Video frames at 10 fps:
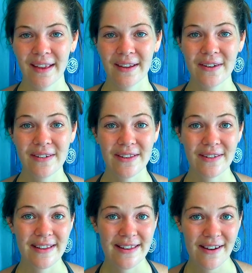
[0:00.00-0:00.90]
going to
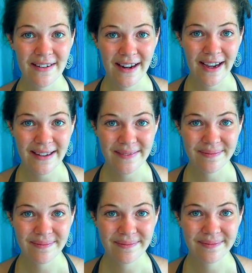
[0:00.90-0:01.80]
the sauna,
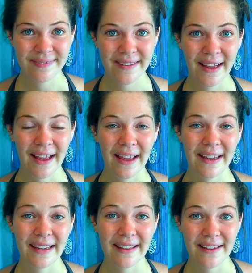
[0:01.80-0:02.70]

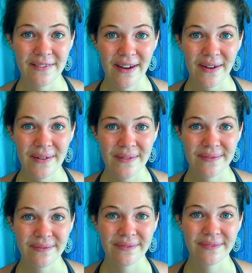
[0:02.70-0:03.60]
eating
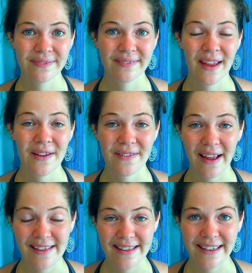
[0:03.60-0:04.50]
well,
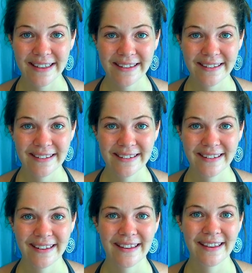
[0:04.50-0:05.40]
resting,
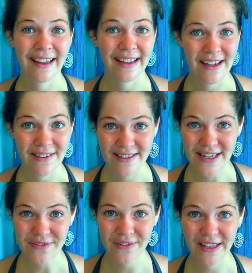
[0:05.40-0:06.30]
taking
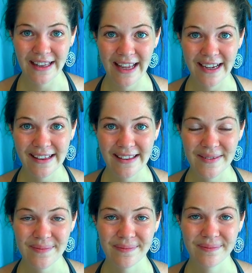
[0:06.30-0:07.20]
yourself on a date,
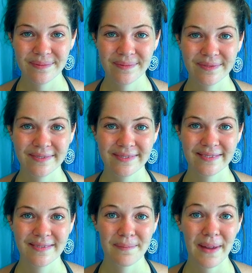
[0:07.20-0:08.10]

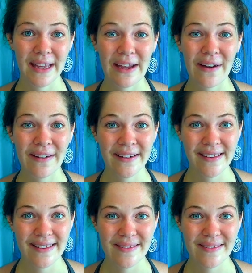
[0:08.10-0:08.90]
making art.